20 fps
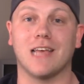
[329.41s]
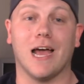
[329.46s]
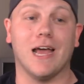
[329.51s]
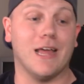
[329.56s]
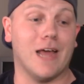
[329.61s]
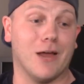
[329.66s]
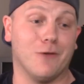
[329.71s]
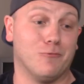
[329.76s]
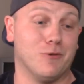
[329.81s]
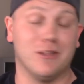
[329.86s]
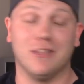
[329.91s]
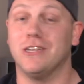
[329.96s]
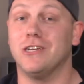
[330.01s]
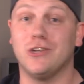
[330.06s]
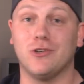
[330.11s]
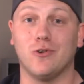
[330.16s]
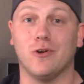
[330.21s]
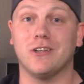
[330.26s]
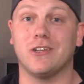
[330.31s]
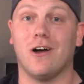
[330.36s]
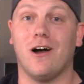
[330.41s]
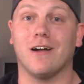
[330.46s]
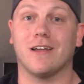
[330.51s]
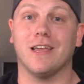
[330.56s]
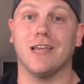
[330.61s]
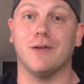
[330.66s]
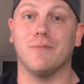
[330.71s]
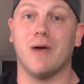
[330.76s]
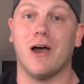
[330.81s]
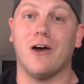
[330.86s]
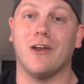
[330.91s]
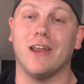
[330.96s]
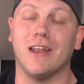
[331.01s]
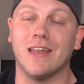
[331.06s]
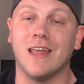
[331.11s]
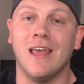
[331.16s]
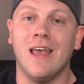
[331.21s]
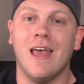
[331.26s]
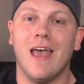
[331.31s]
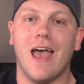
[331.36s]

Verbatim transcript: I, I really enjoy talking about it.